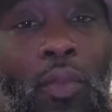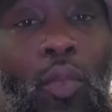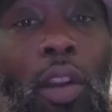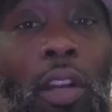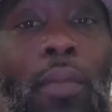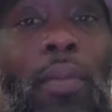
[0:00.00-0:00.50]

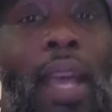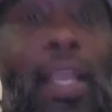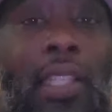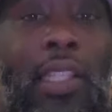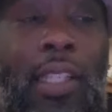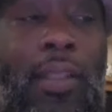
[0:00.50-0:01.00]
Welcome
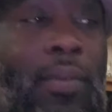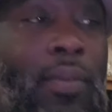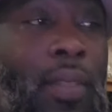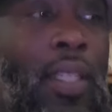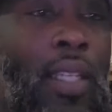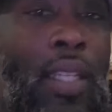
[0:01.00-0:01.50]
back, Slim.
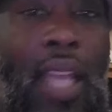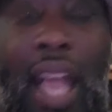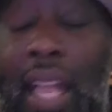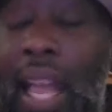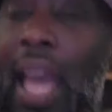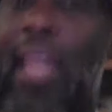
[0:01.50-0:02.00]

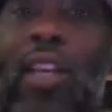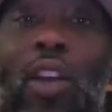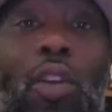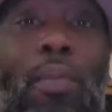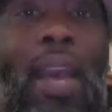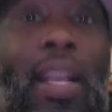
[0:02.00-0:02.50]
I gotta
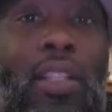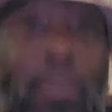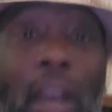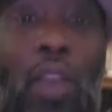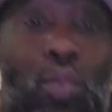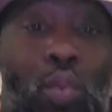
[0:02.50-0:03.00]
go back to
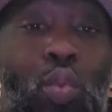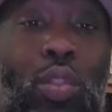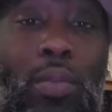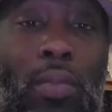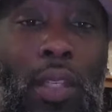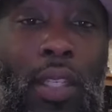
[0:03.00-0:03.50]
my
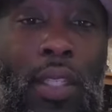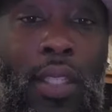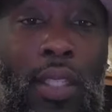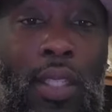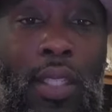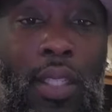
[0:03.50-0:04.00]
roots,
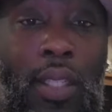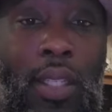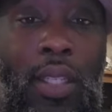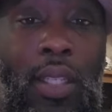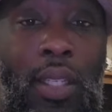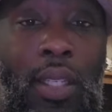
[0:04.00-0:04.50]
man.
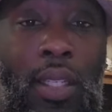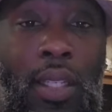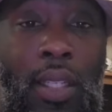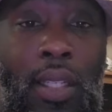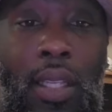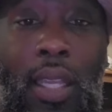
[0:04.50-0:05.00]

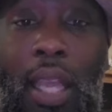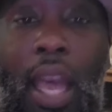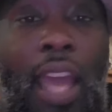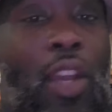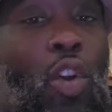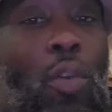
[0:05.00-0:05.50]
I
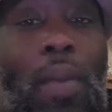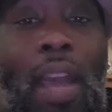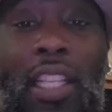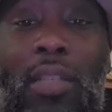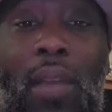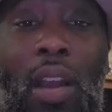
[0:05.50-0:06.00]
gotta go
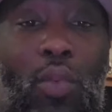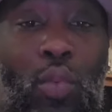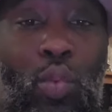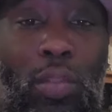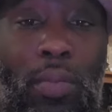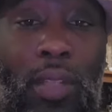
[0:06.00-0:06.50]
back to my
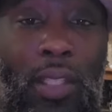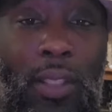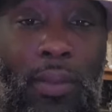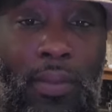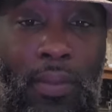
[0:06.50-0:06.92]
roots, man.